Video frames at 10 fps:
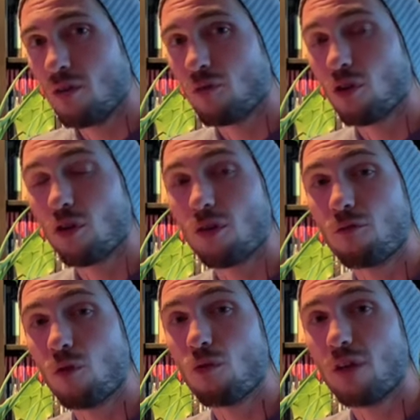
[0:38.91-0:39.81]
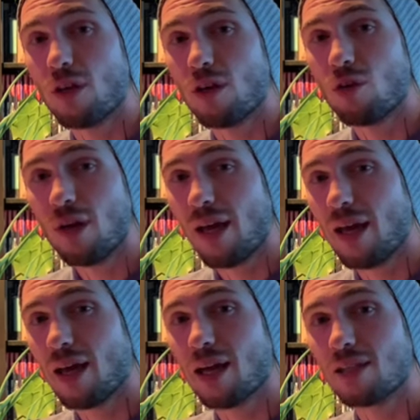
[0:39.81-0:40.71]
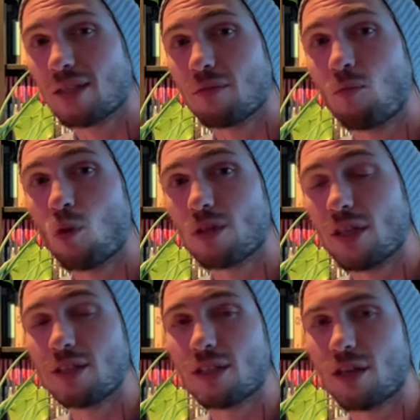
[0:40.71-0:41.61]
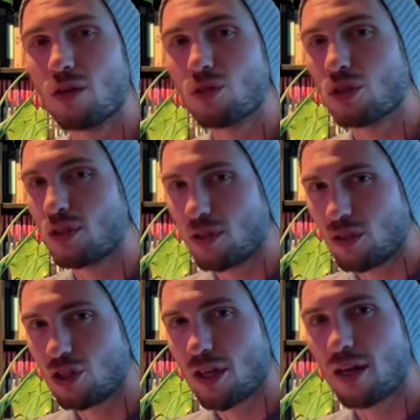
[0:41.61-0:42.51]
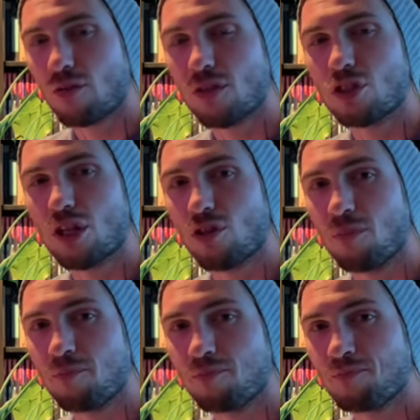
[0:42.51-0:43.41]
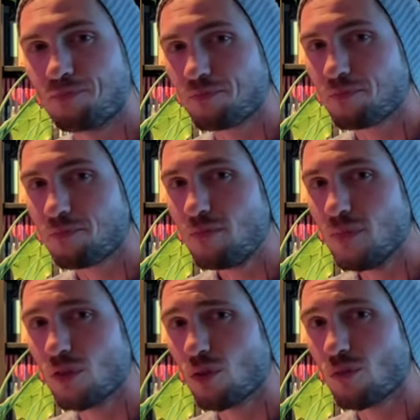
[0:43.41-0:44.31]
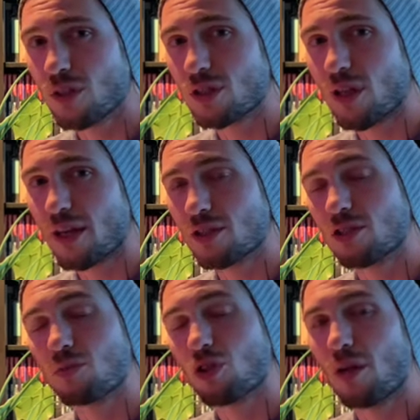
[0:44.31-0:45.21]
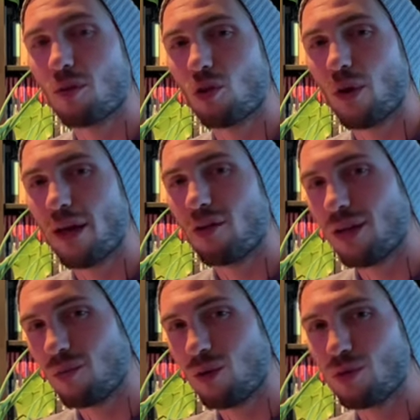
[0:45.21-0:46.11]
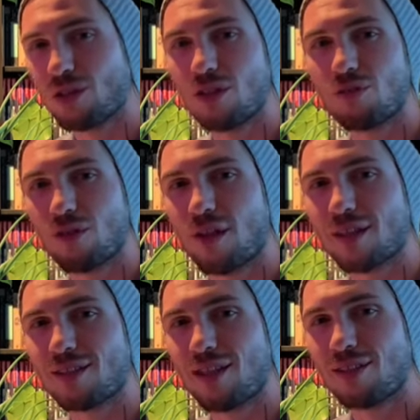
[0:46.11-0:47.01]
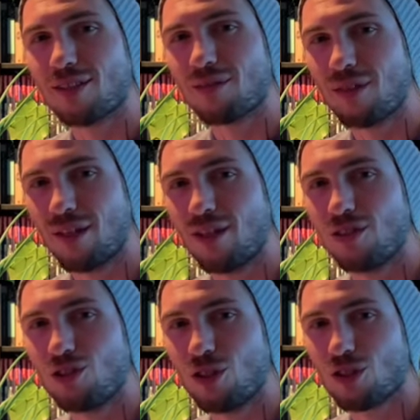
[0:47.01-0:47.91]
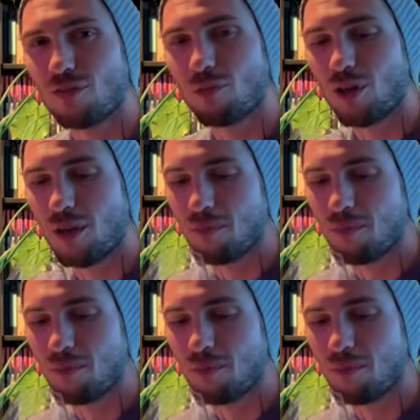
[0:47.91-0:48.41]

For the full video and more tasting notes, check out the channel. Don't forget to like and subscribe on the way out and we will see you for the next tasting. Cheers everybody.